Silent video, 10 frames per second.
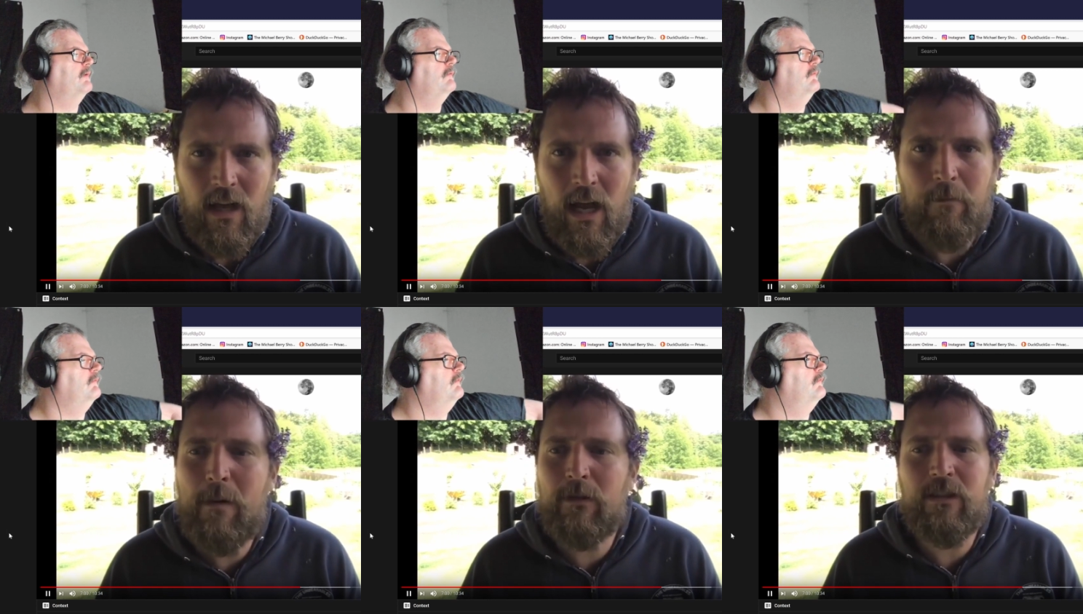Speaker 1: and
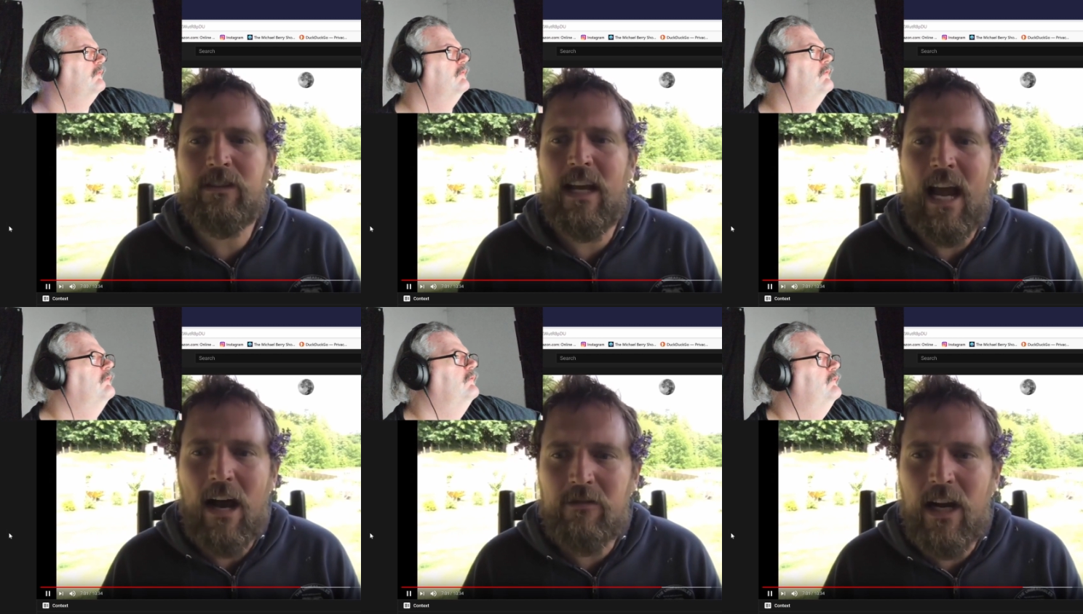people just saying,
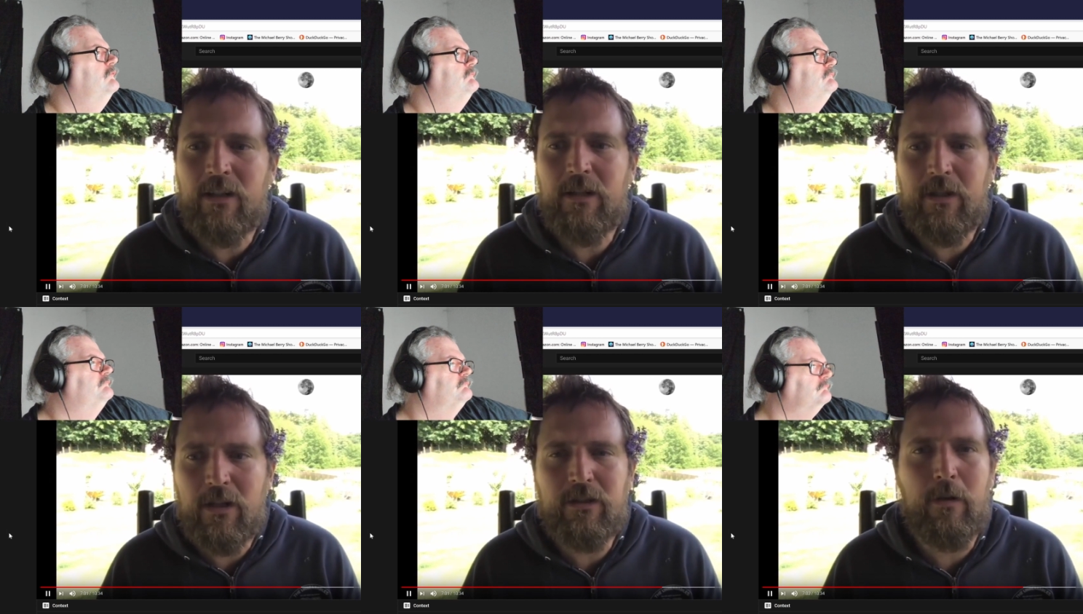How dare you?
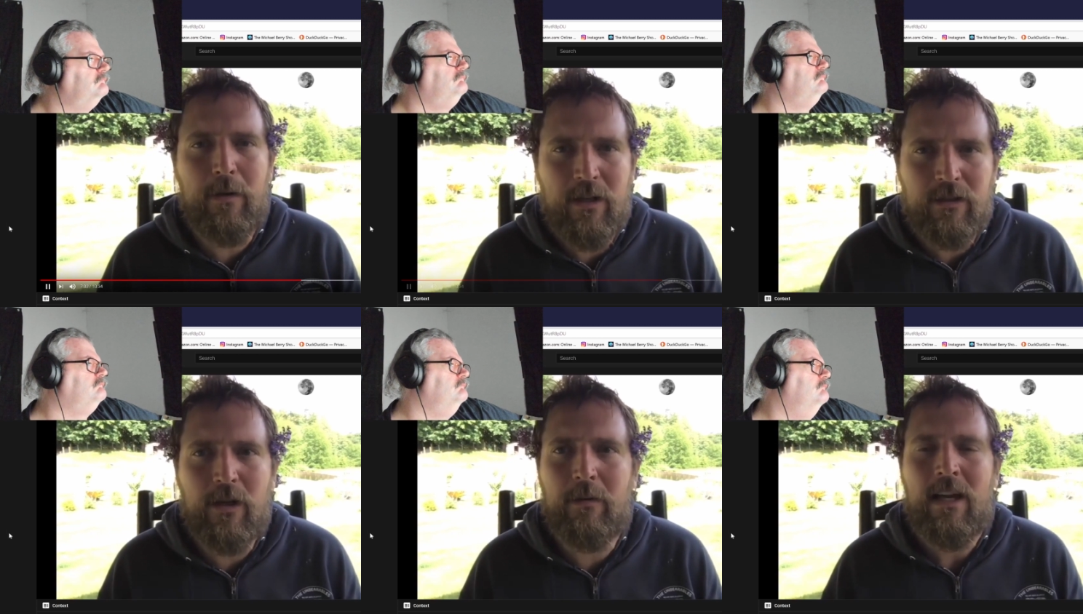You're stupid. You're
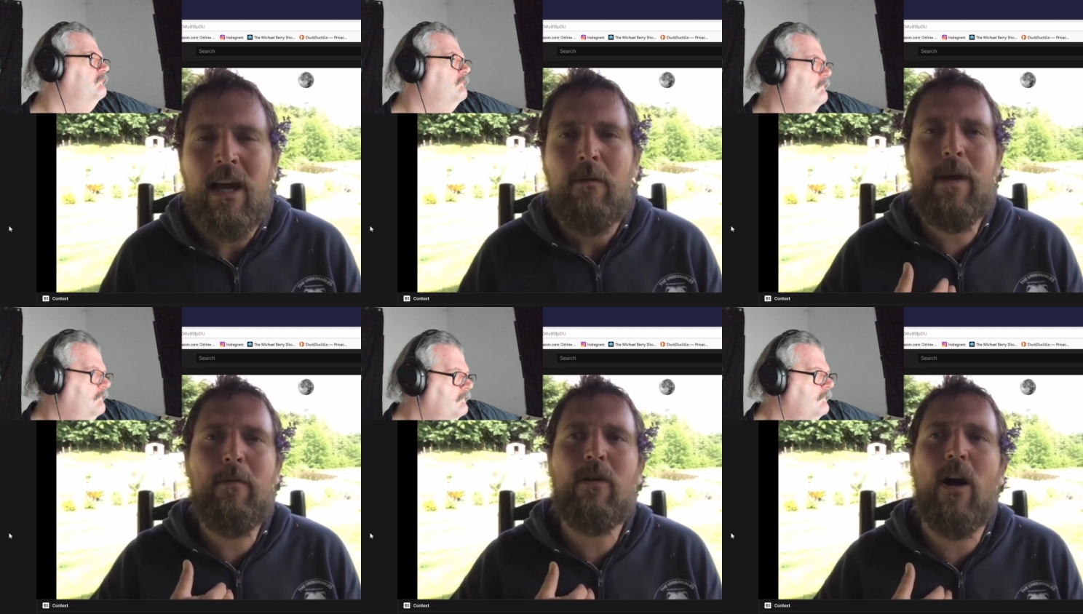stupid.
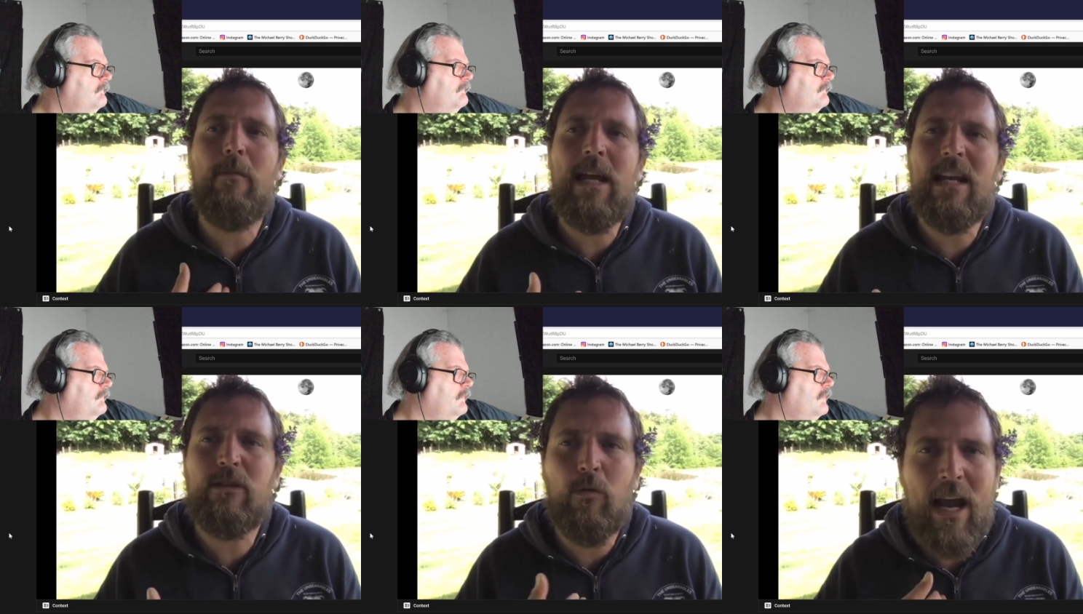People call me an
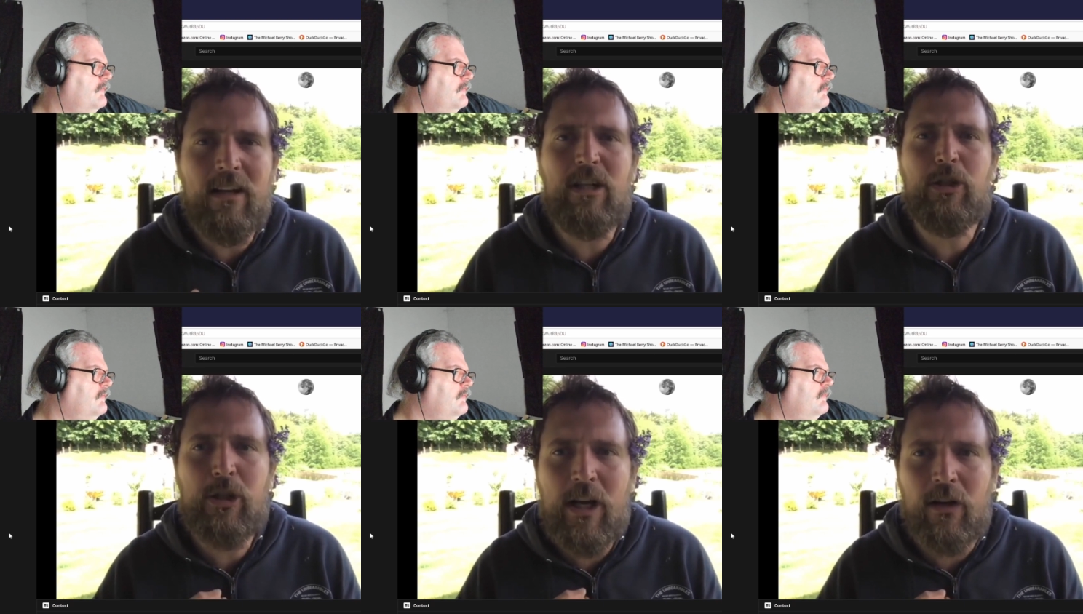Israeli
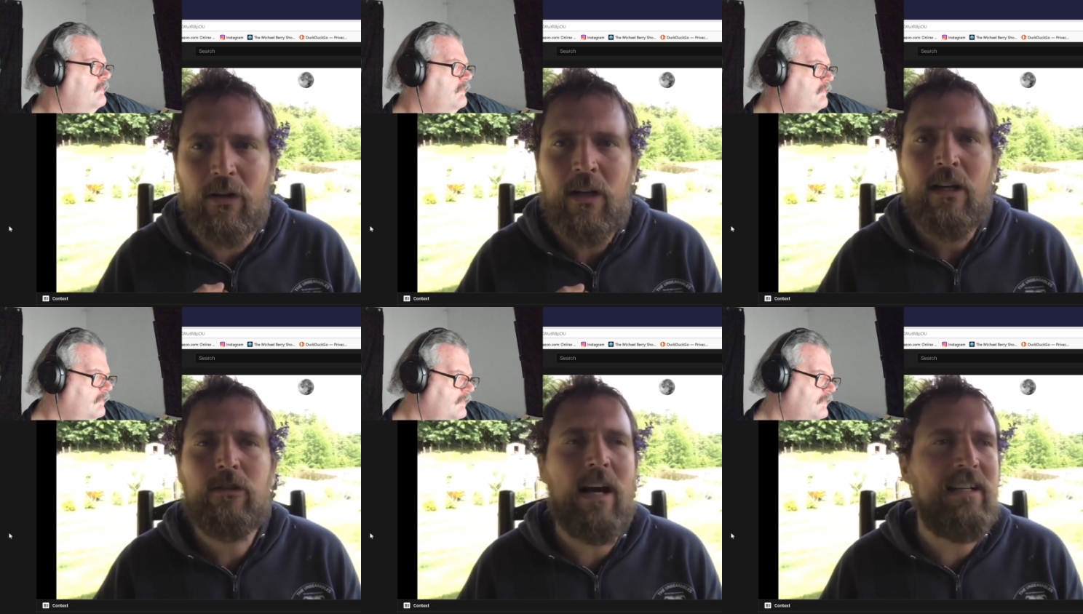shill
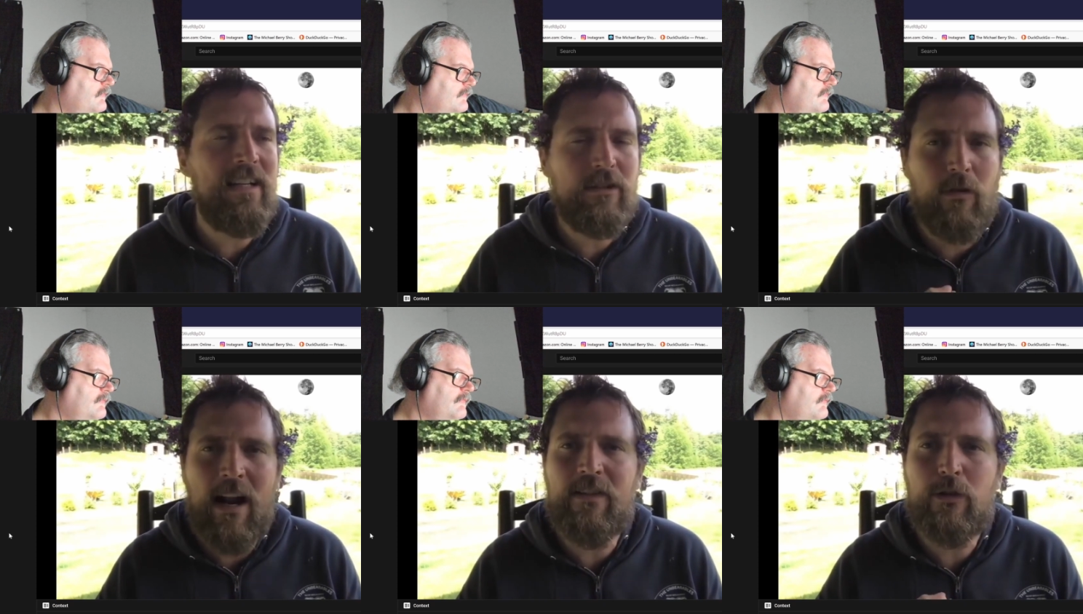trying to
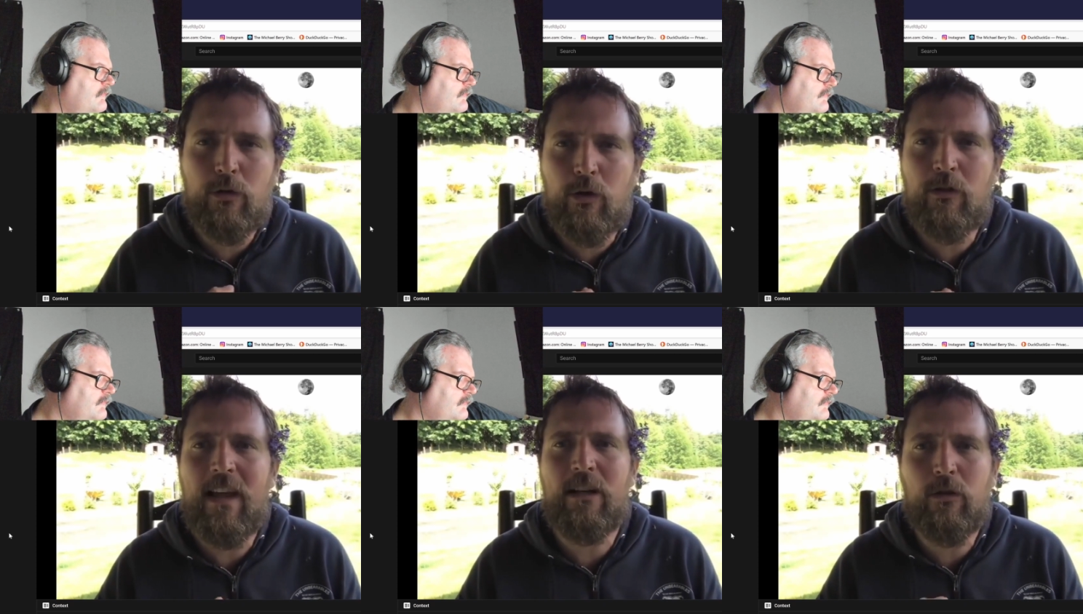discredit the
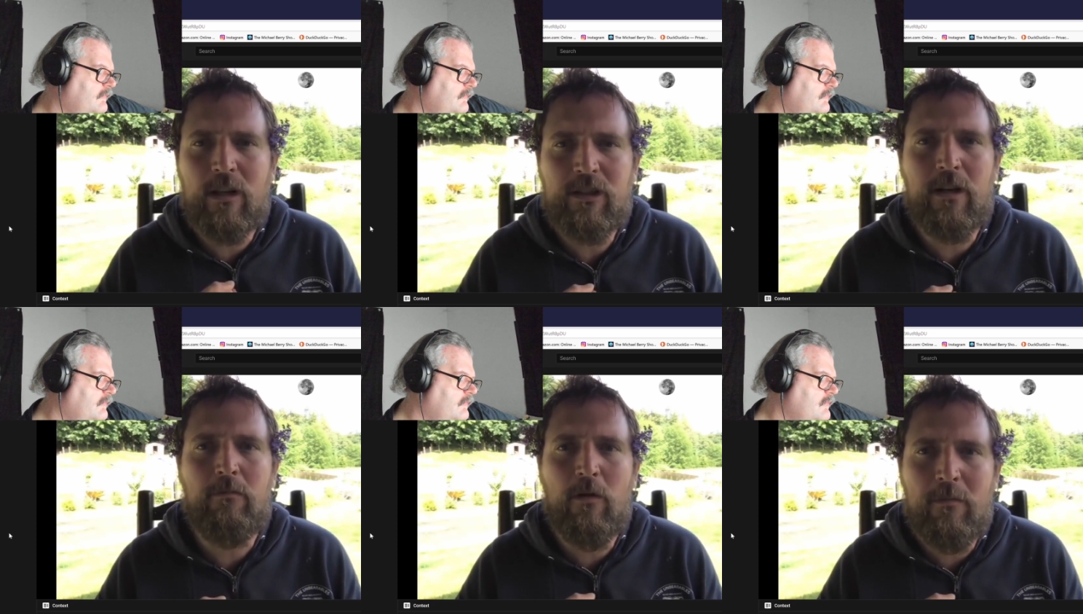truth and
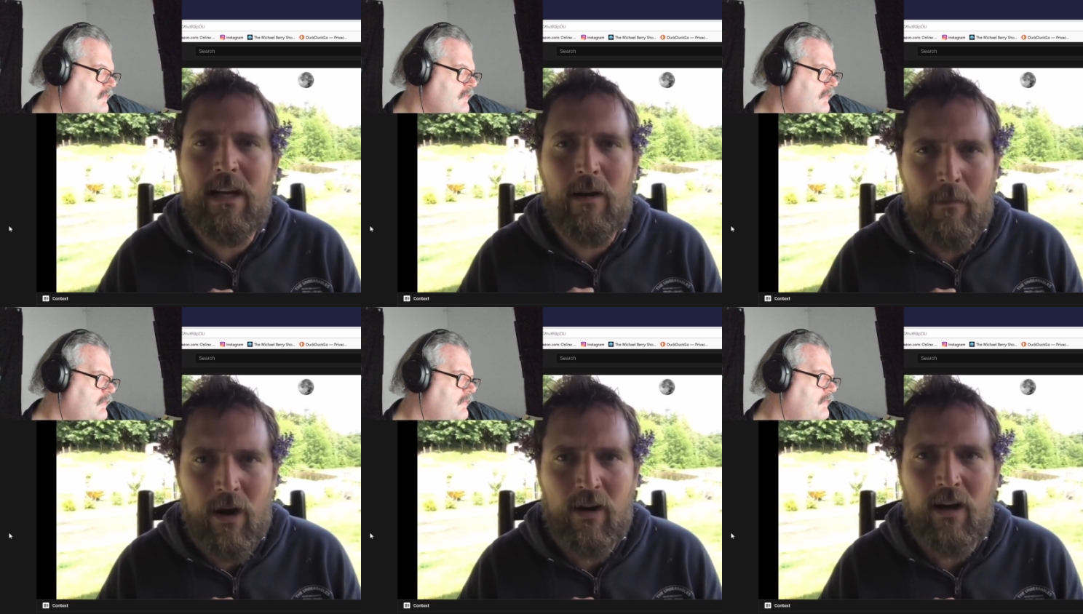Christian movement in
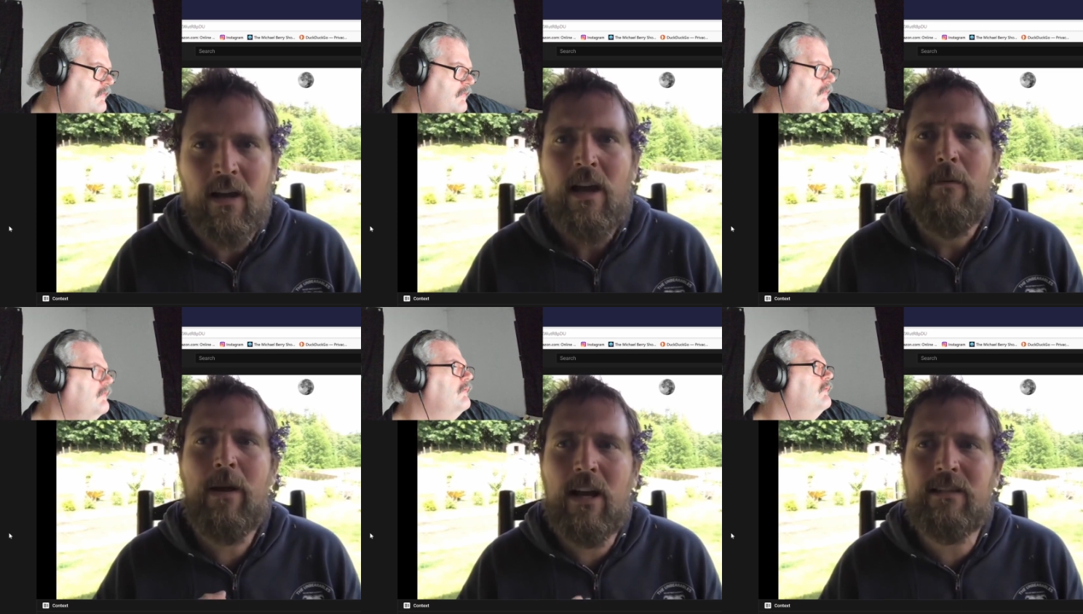America
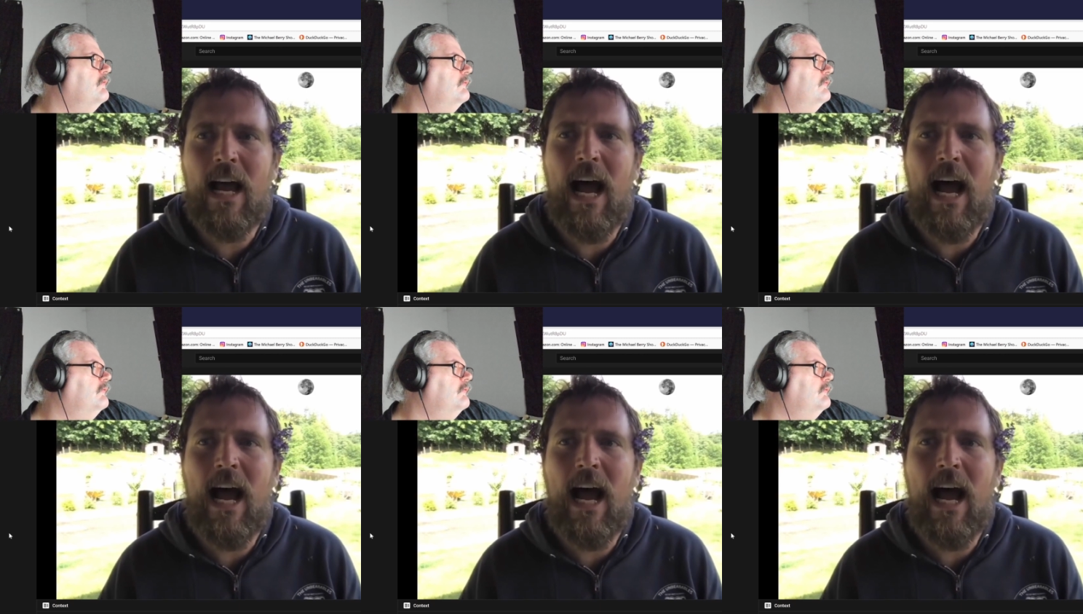because